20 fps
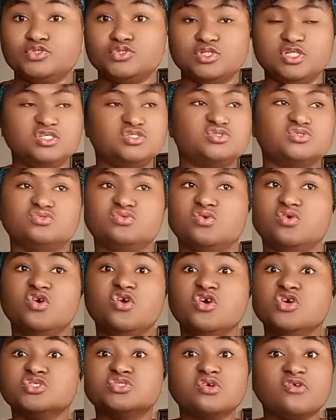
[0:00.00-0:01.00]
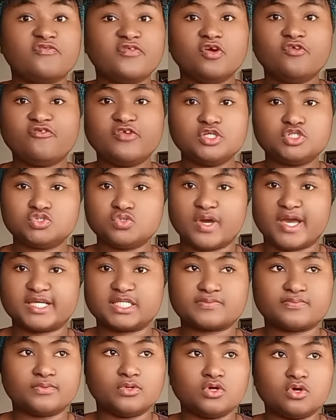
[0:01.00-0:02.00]
things you need to know. So feel free to
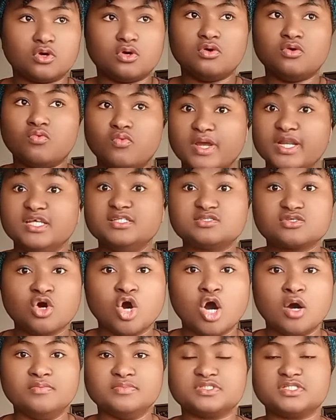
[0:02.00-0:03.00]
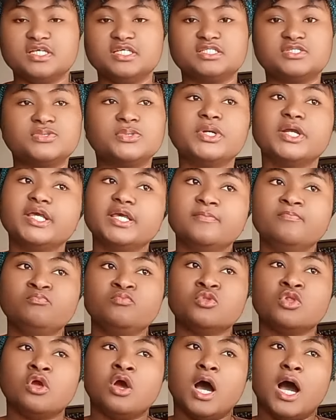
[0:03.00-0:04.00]
explore. When it comes, it's
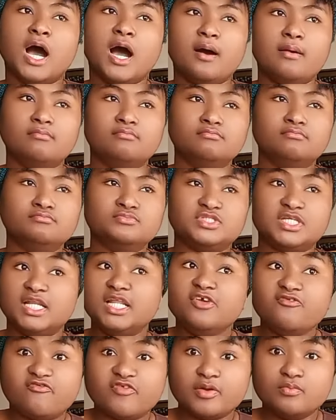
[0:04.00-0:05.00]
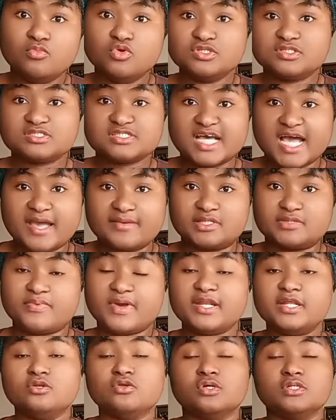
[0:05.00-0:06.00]
free delivery most times,
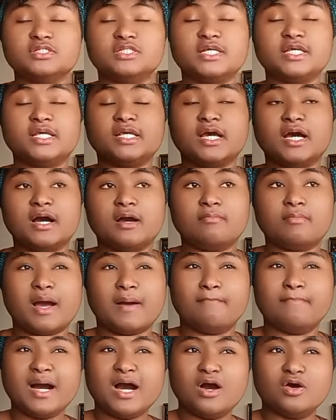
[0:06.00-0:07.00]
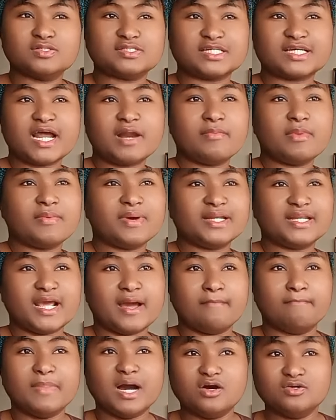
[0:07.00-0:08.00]
depending on the amount. I can't remember
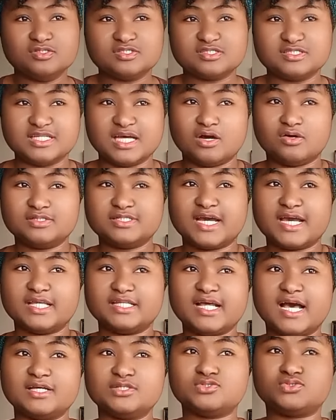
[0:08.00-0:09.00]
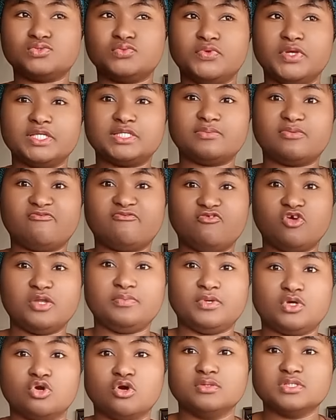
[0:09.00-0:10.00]
the amount now that it has to reach
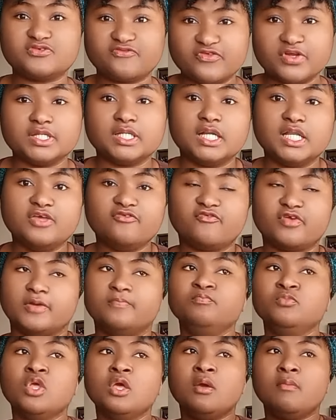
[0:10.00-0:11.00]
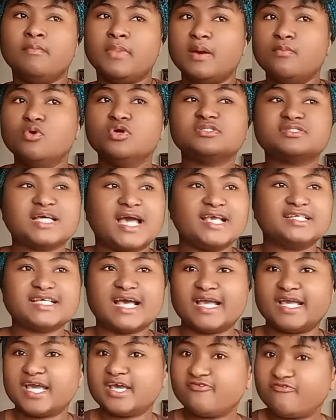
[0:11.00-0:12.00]
before it becomes free delivery, but most
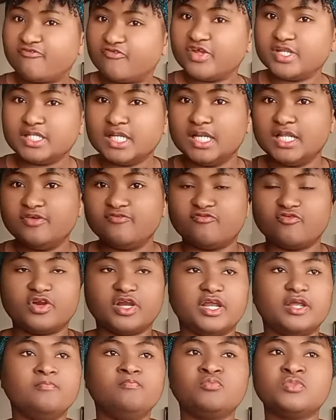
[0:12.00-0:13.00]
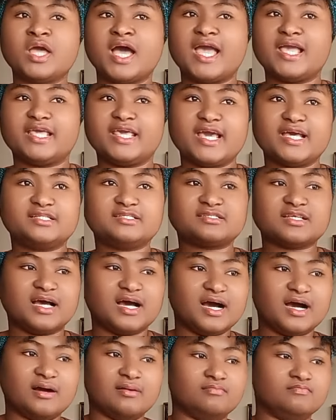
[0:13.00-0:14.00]
times I get free delivery. I get
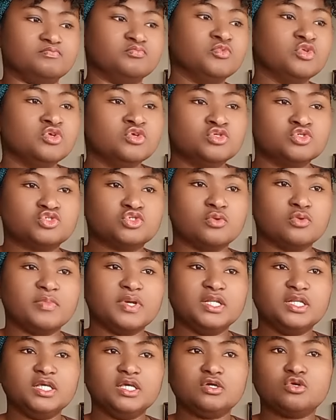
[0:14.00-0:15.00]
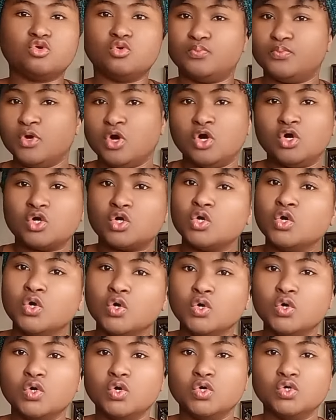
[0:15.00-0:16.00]
so many coupon
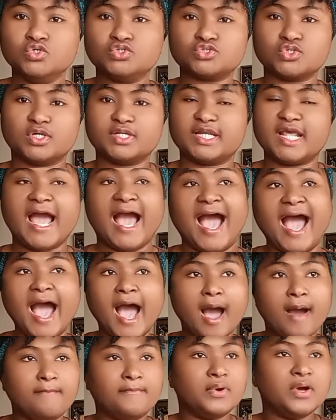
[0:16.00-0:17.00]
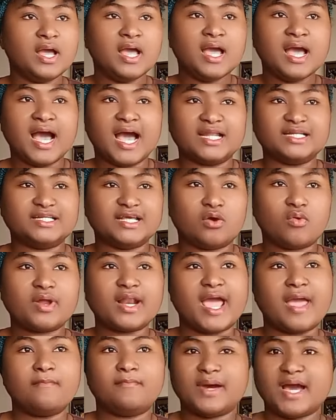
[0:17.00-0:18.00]
codes on the app, and then
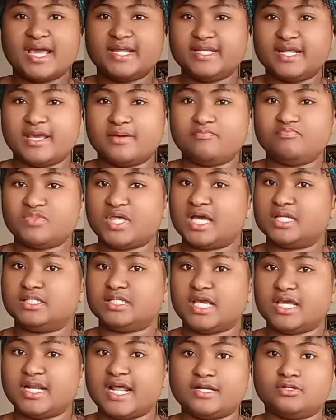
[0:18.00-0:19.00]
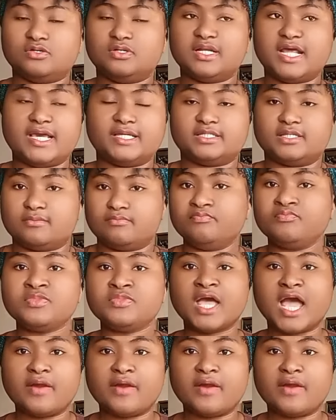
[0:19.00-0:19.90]
when I buy them and then I don't like them,